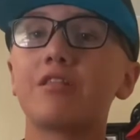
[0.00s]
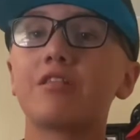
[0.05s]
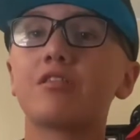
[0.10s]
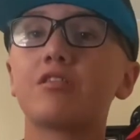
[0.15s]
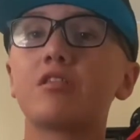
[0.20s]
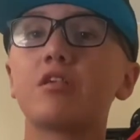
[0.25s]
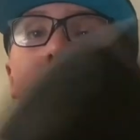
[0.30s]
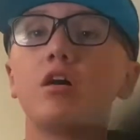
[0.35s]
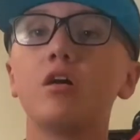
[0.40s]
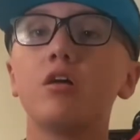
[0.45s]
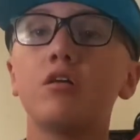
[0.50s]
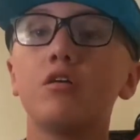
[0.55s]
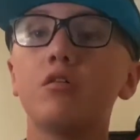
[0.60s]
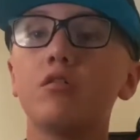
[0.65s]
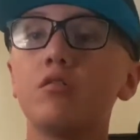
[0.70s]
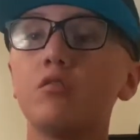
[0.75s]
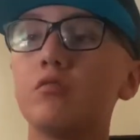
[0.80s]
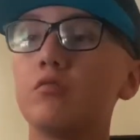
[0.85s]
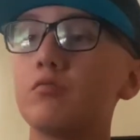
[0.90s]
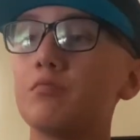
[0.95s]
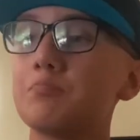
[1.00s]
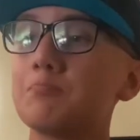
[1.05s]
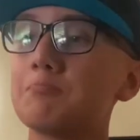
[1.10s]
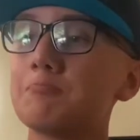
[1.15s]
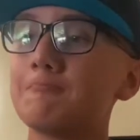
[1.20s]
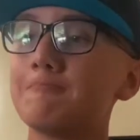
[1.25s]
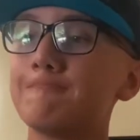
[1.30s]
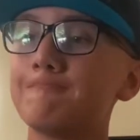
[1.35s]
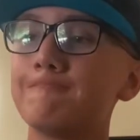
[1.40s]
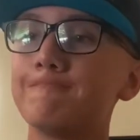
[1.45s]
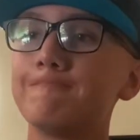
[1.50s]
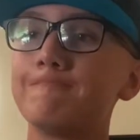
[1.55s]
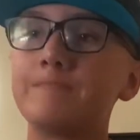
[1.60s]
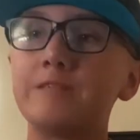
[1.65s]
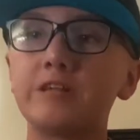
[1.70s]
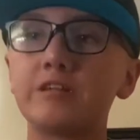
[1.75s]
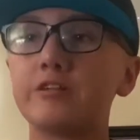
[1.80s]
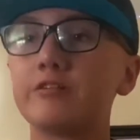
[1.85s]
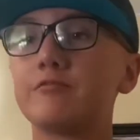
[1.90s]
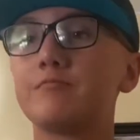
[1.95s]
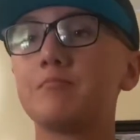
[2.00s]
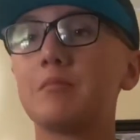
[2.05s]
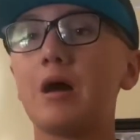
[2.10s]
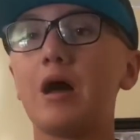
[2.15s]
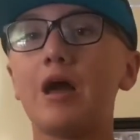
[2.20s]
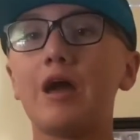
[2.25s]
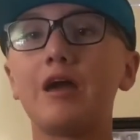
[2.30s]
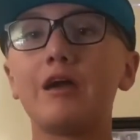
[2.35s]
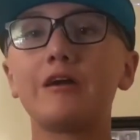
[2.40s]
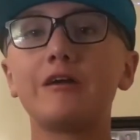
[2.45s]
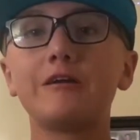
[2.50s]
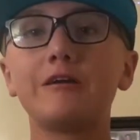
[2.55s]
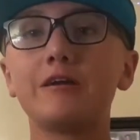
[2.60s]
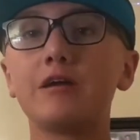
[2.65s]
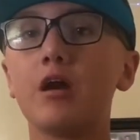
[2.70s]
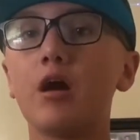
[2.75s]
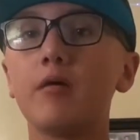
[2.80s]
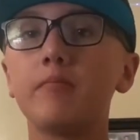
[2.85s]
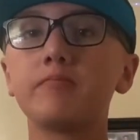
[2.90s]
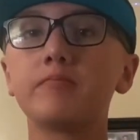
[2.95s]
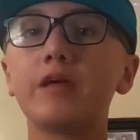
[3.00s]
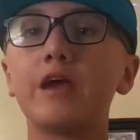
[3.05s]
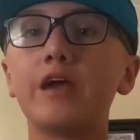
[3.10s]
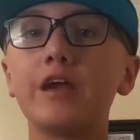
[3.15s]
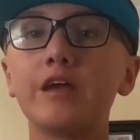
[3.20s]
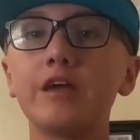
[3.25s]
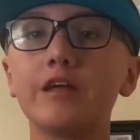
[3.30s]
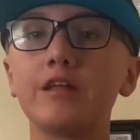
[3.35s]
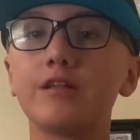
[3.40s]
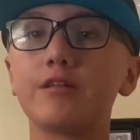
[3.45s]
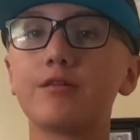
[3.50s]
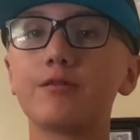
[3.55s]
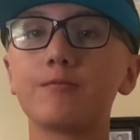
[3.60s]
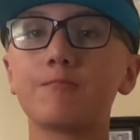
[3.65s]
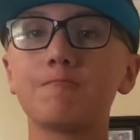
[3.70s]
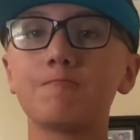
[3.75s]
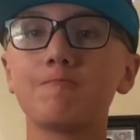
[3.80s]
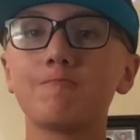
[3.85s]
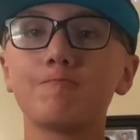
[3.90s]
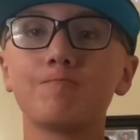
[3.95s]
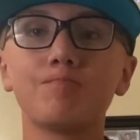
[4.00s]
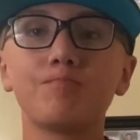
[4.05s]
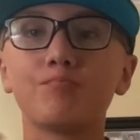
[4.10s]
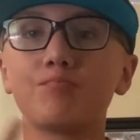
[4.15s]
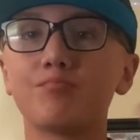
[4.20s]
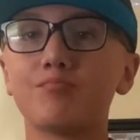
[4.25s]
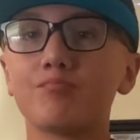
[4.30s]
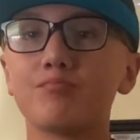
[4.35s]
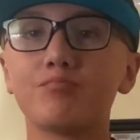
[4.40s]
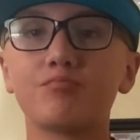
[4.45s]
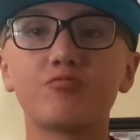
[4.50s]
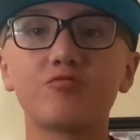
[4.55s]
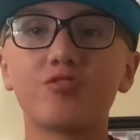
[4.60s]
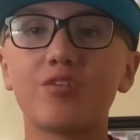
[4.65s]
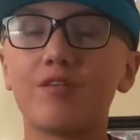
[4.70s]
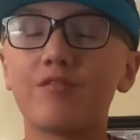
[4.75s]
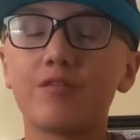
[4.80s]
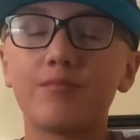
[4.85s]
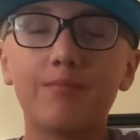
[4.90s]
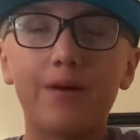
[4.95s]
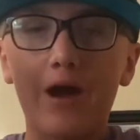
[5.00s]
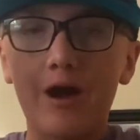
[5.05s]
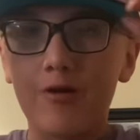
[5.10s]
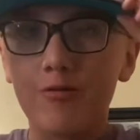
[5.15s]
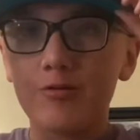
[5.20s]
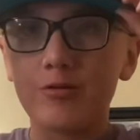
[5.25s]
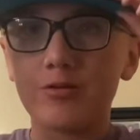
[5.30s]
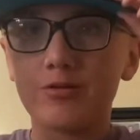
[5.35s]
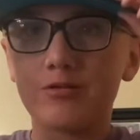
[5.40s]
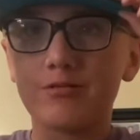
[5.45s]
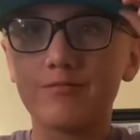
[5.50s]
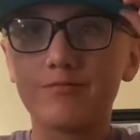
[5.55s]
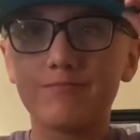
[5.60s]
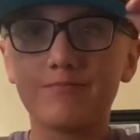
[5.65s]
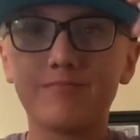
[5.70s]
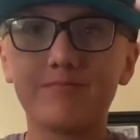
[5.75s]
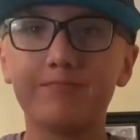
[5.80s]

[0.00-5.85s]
So this is my update, Trevor Bauer,